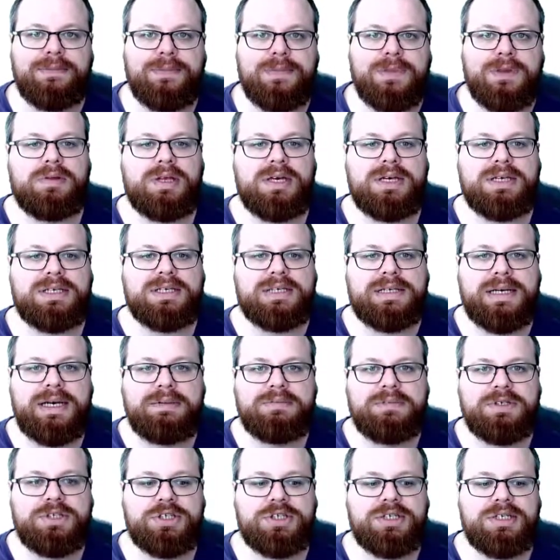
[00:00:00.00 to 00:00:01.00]
Now the
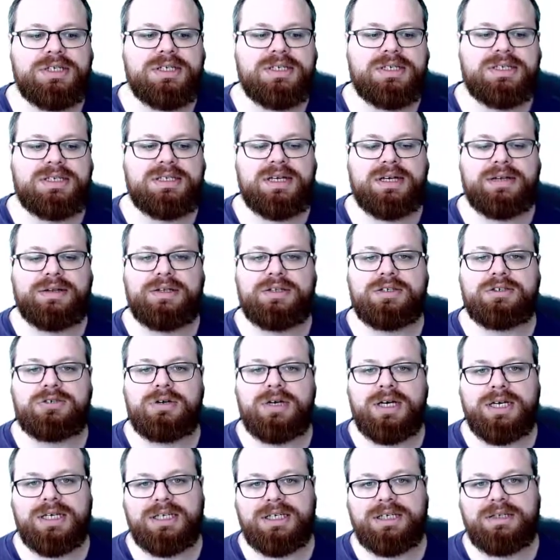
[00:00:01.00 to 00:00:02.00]
assumption is that the
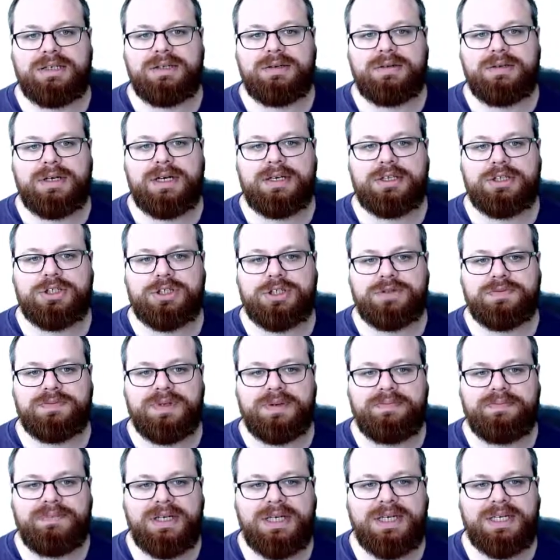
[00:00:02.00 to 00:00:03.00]
triangulation
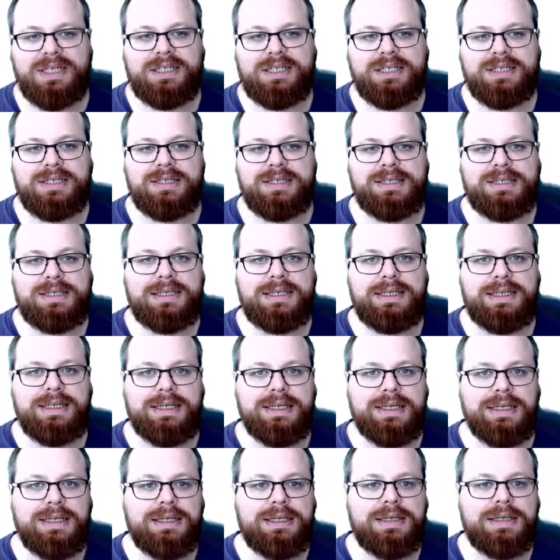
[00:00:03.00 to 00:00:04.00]
we picked is
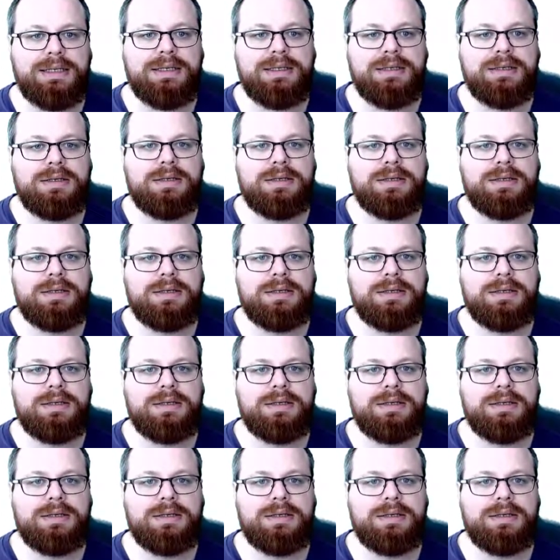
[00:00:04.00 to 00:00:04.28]
legal.